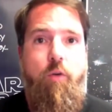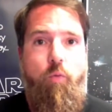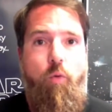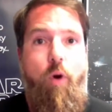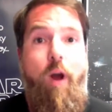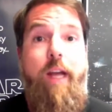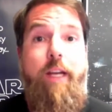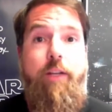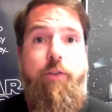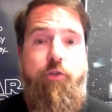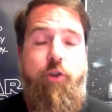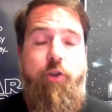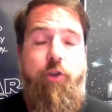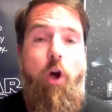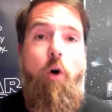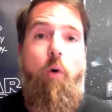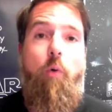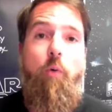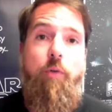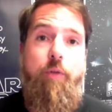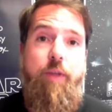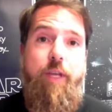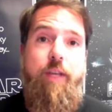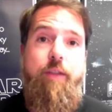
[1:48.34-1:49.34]
Right.
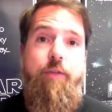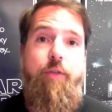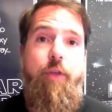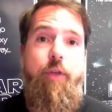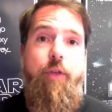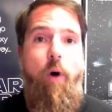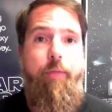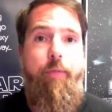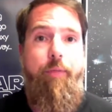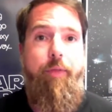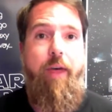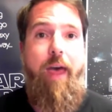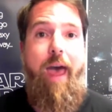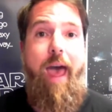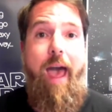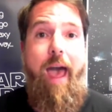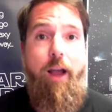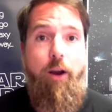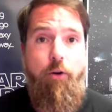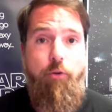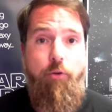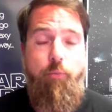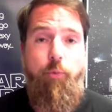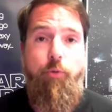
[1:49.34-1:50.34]
So what the
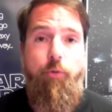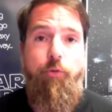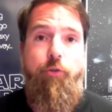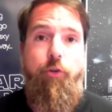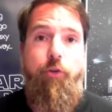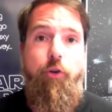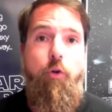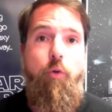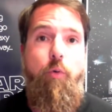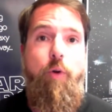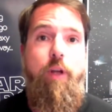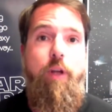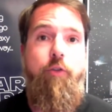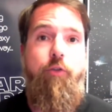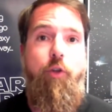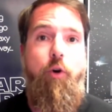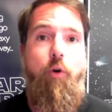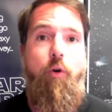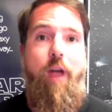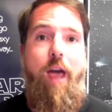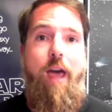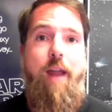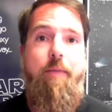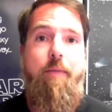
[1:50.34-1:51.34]
hackers will do is
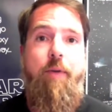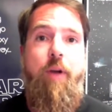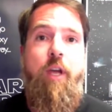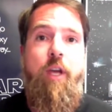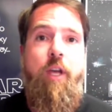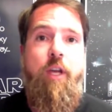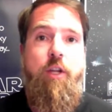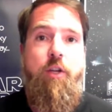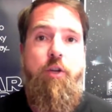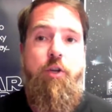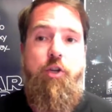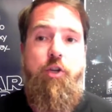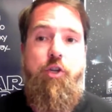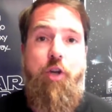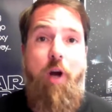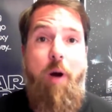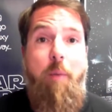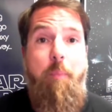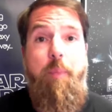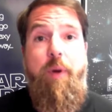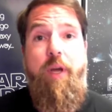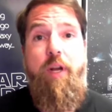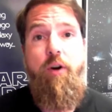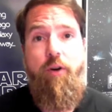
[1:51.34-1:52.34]
they'll kind of
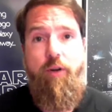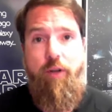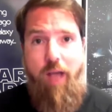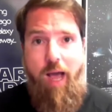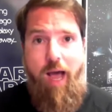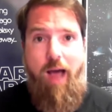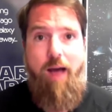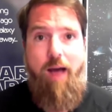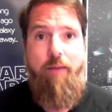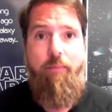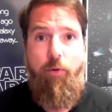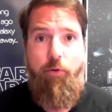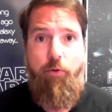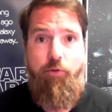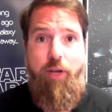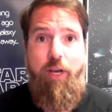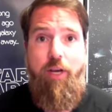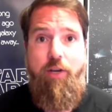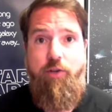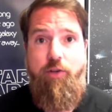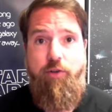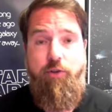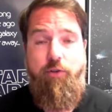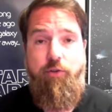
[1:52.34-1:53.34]
jump in on
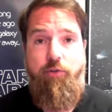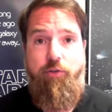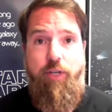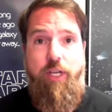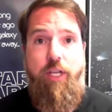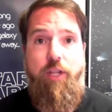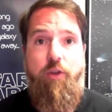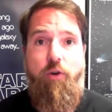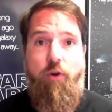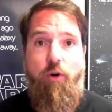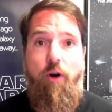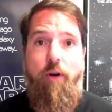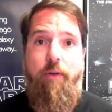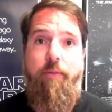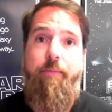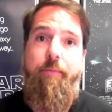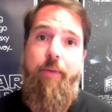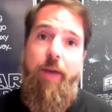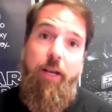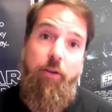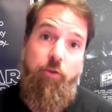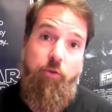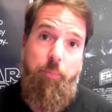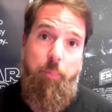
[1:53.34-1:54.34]
conversations either on
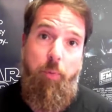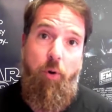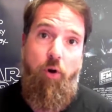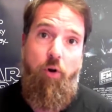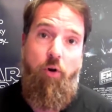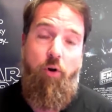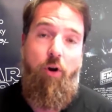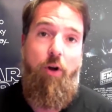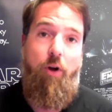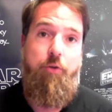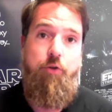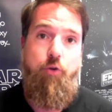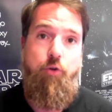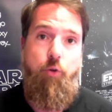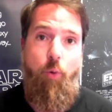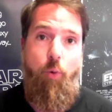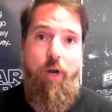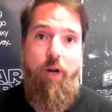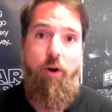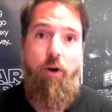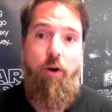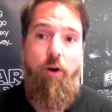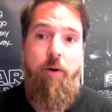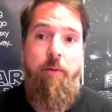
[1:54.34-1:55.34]
Facebook or on
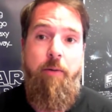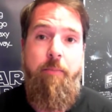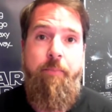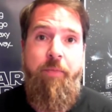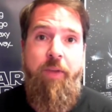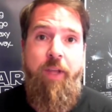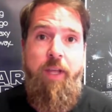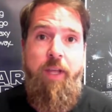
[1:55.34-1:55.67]
Twitter